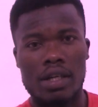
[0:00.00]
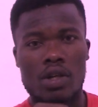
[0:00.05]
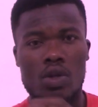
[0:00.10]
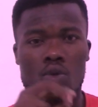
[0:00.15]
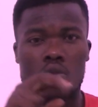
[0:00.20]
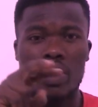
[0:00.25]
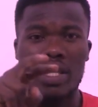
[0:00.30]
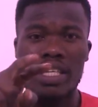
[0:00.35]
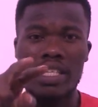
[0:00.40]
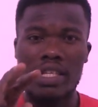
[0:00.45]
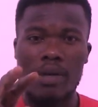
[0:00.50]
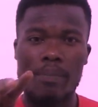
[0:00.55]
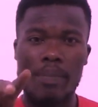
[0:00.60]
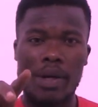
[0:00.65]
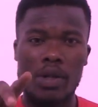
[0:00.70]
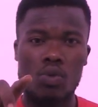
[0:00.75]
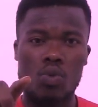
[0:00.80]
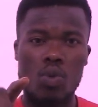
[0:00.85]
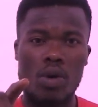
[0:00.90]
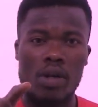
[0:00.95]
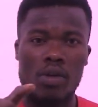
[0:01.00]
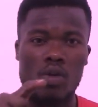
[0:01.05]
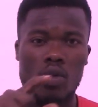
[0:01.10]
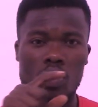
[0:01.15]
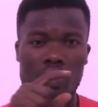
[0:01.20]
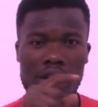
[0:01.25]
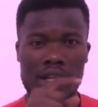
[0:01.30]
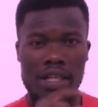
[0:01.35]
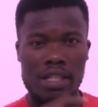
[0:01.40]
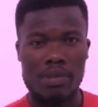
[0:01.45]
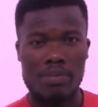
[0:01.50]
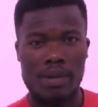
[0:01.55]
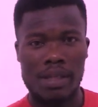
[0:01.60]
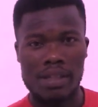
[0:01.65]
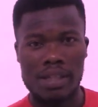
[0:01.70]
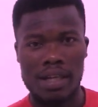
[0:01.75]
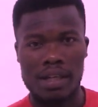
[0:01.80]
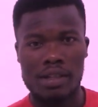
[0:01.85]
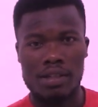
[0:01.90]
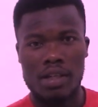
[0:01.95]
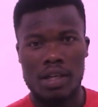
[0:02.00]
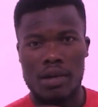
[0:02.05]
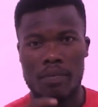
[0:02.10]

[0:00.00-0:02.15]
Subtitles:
So this is a part one on this matter.